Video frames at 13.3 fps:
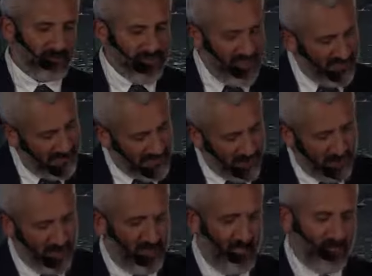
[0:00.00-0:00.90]
Again, that's why
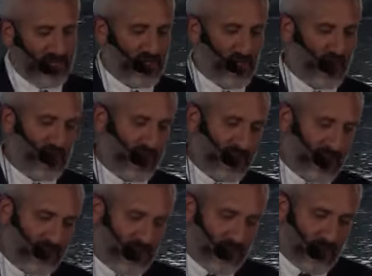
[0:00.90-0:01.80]
we rely on the church and the
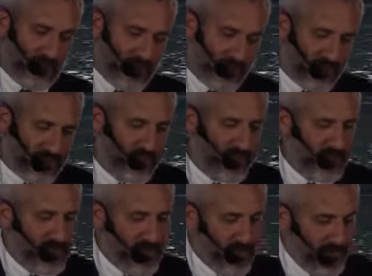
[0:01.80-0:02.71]
gifts of the Holy Ghost.
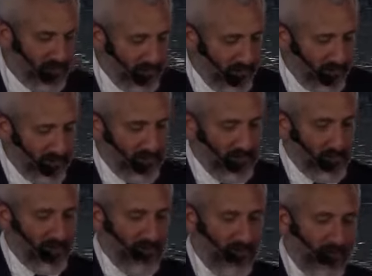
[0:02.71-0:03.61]

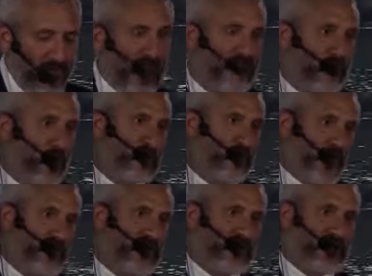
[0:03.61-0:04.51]
And of course, we
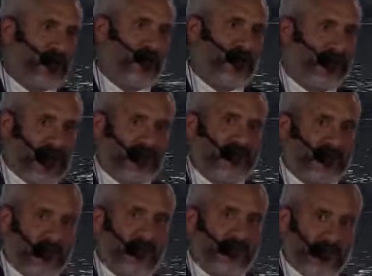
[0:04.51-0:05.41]
have to discern and
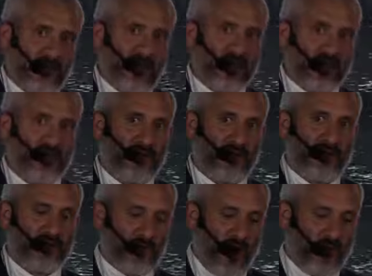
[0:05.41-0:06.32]
test it to make sure that
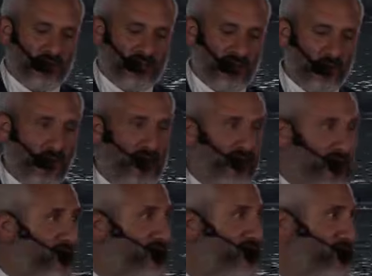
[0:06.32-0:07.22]
this prophecy
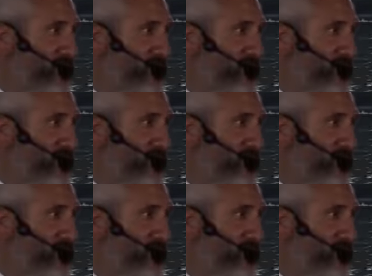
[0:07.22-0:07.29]
really is